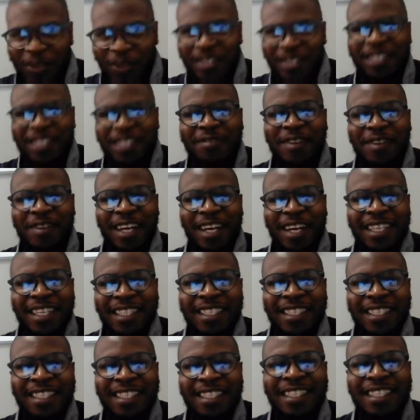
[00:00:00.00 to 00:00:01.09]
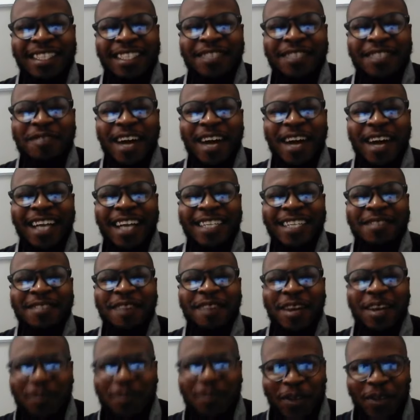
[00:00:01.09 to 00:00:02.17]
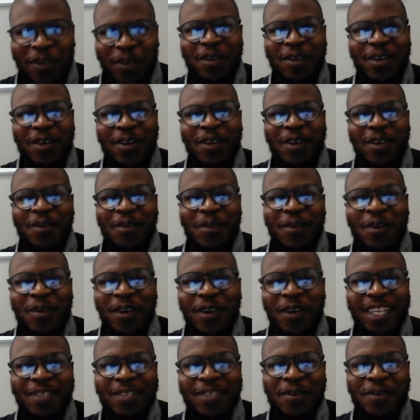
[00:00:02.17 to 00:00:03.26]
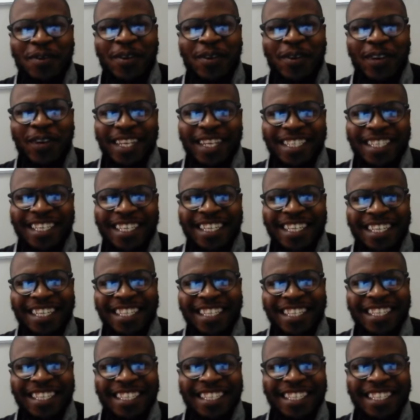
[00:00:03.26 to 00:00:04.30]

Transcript: it's, fine. It's fine. It's fine. We we got it. We got it.